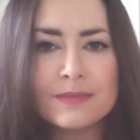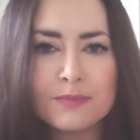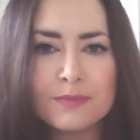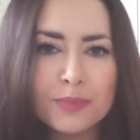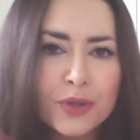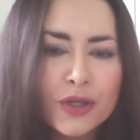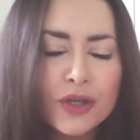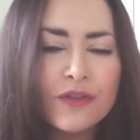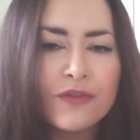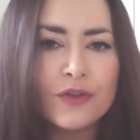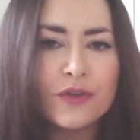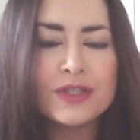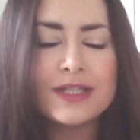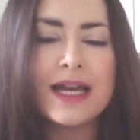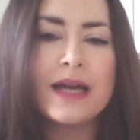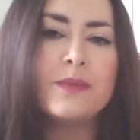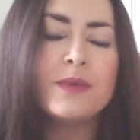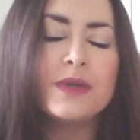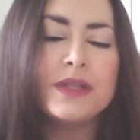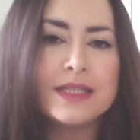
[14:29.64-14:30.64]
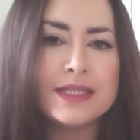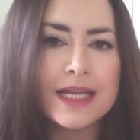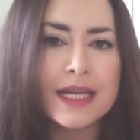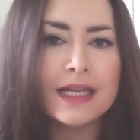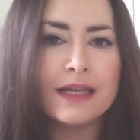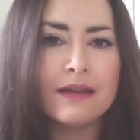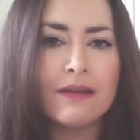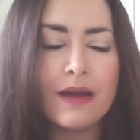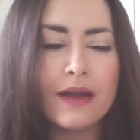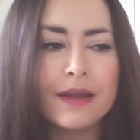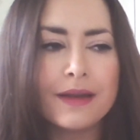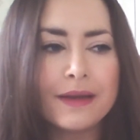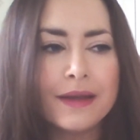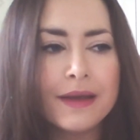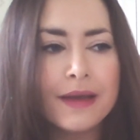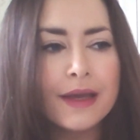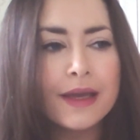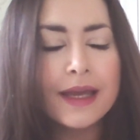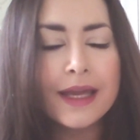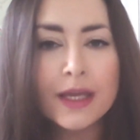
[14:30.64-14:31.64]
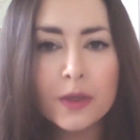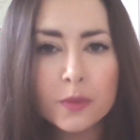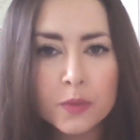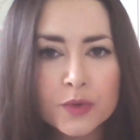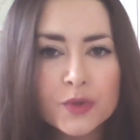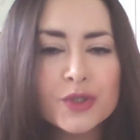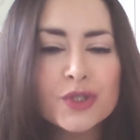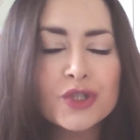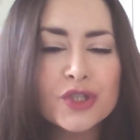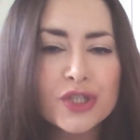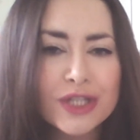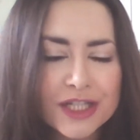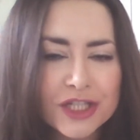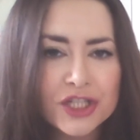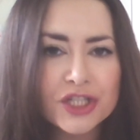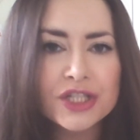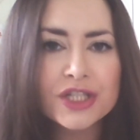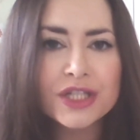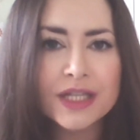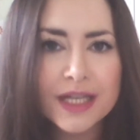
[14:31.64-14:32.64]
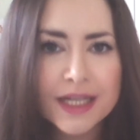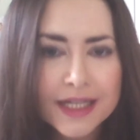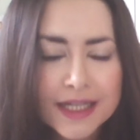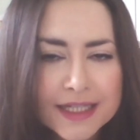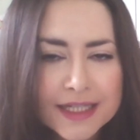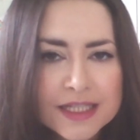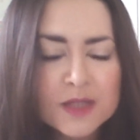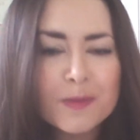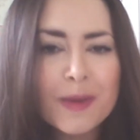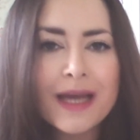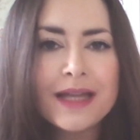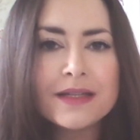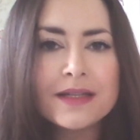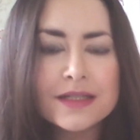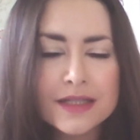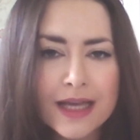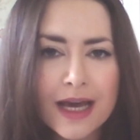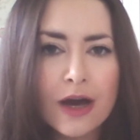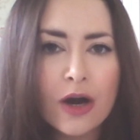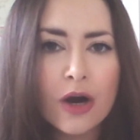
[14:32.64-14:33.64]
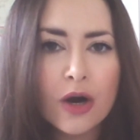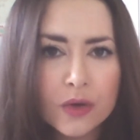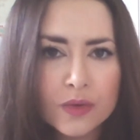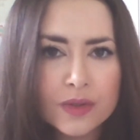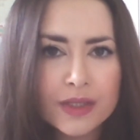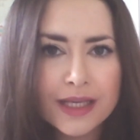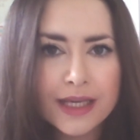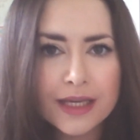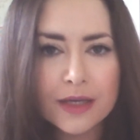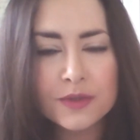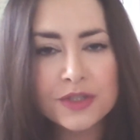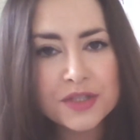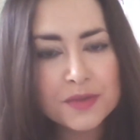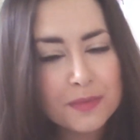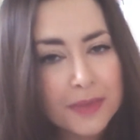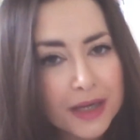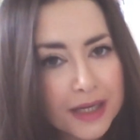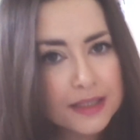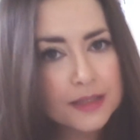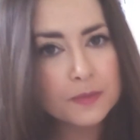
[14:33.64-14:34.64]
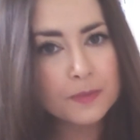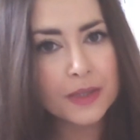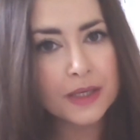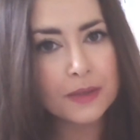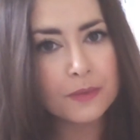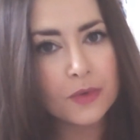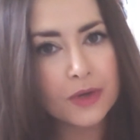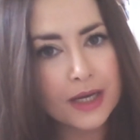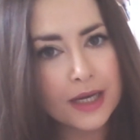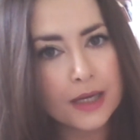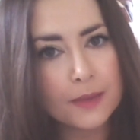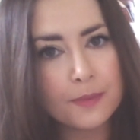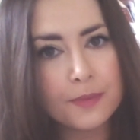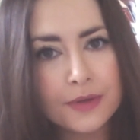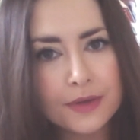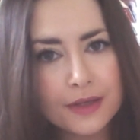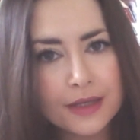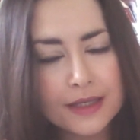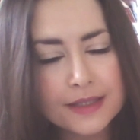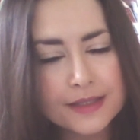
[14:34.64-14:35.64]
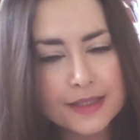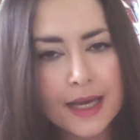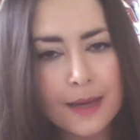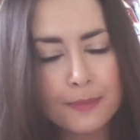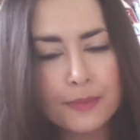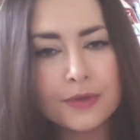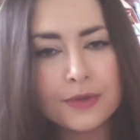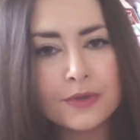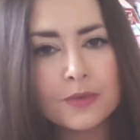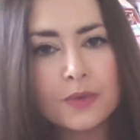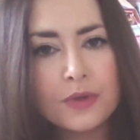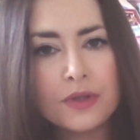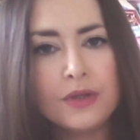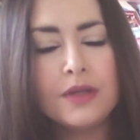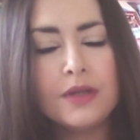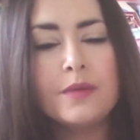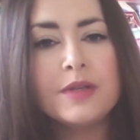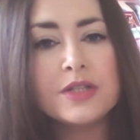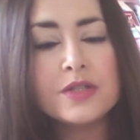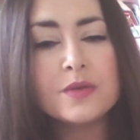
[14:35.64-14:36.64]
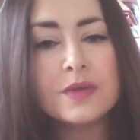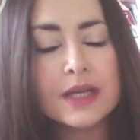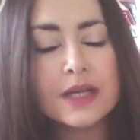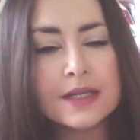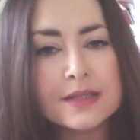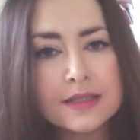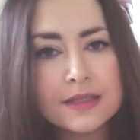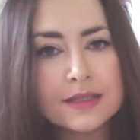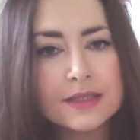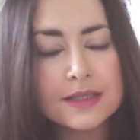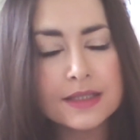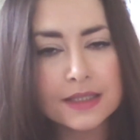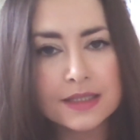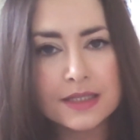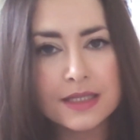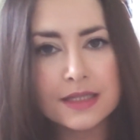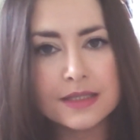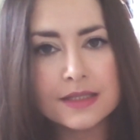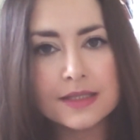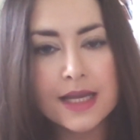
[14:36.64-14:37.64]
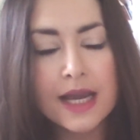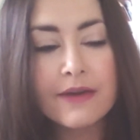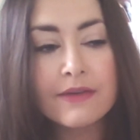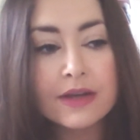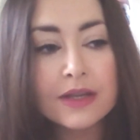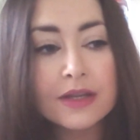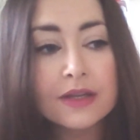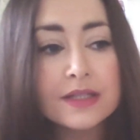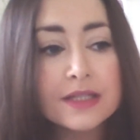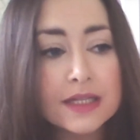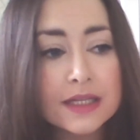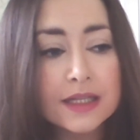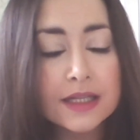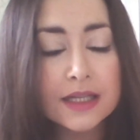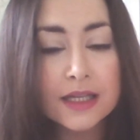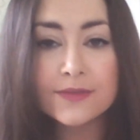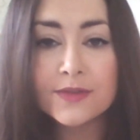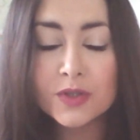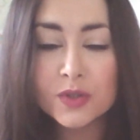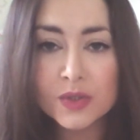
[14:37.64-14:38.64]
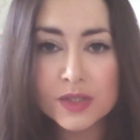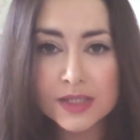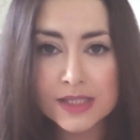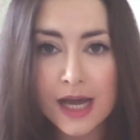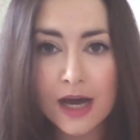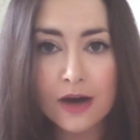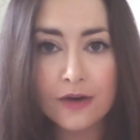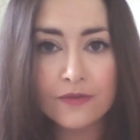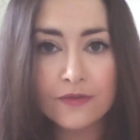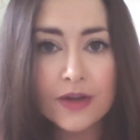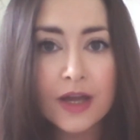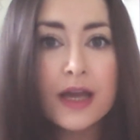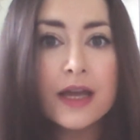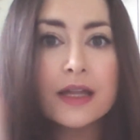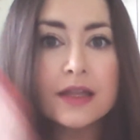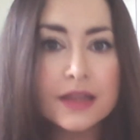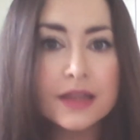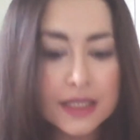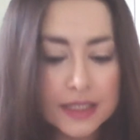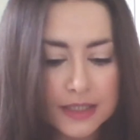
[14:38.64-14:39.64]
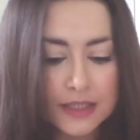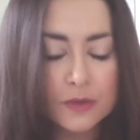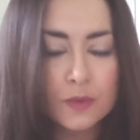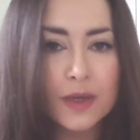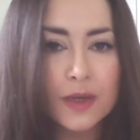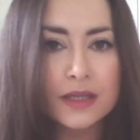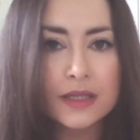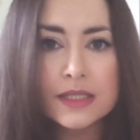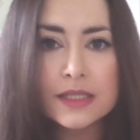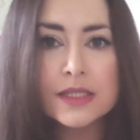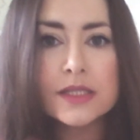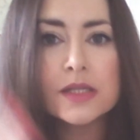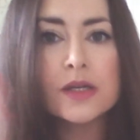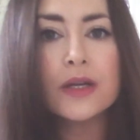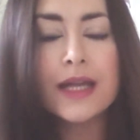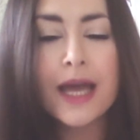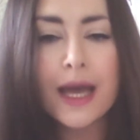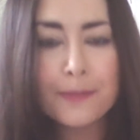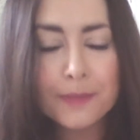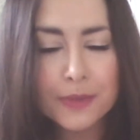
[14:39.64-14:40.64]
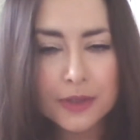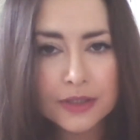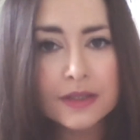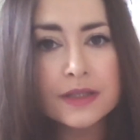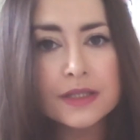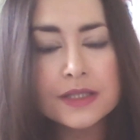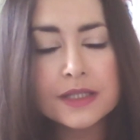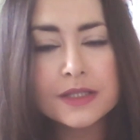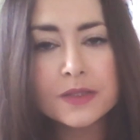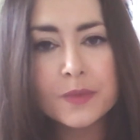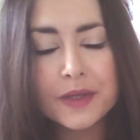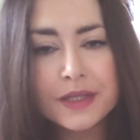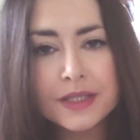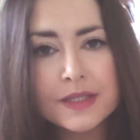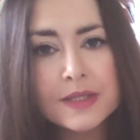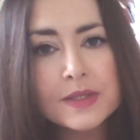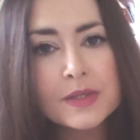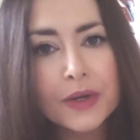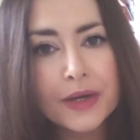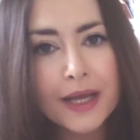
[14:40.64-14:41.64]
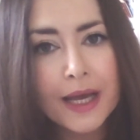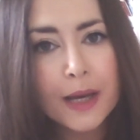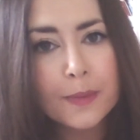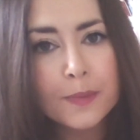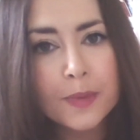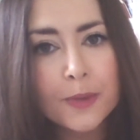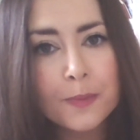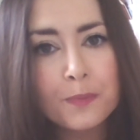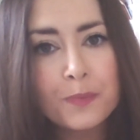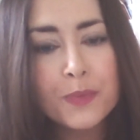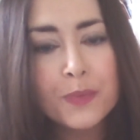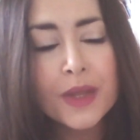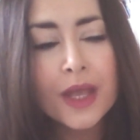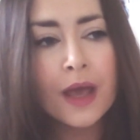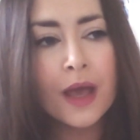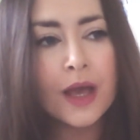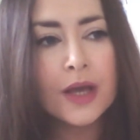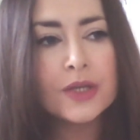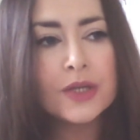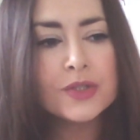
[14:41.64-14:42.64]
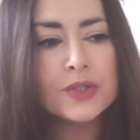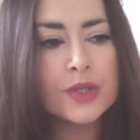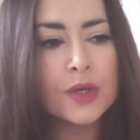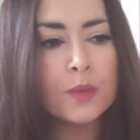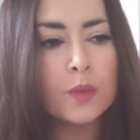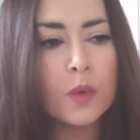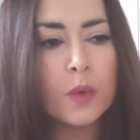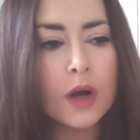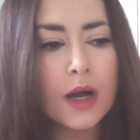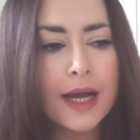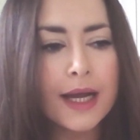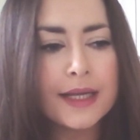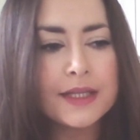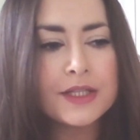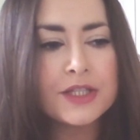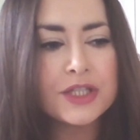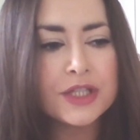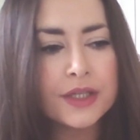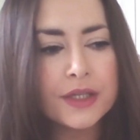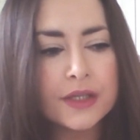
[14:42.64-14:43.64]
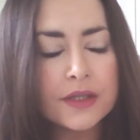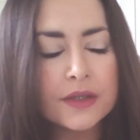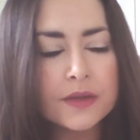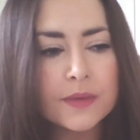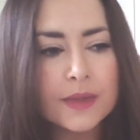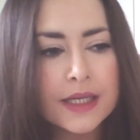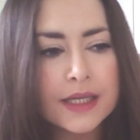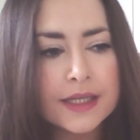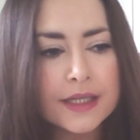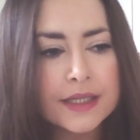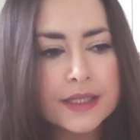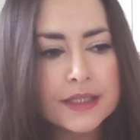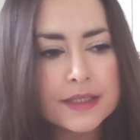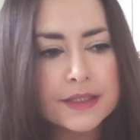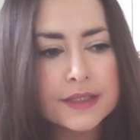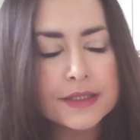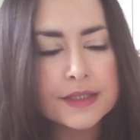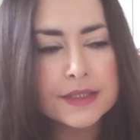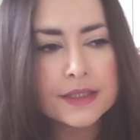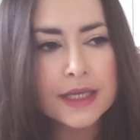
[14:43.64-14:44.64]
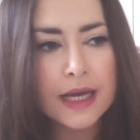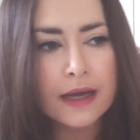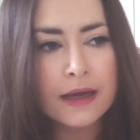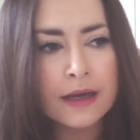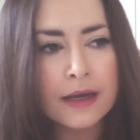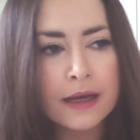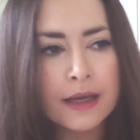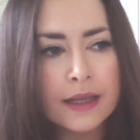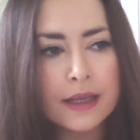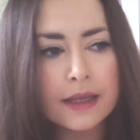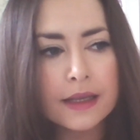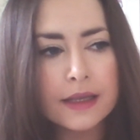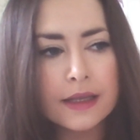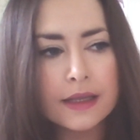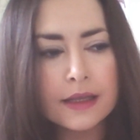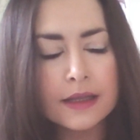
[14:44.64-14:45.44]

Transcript: put your foot down with a deadline. It will stretch to and expand to that whole year, which might have been what has happened with you in 2016, Sarah. You didn't give yourself, this is when this is going to happen, and this is when this is going to happen. So what I do is I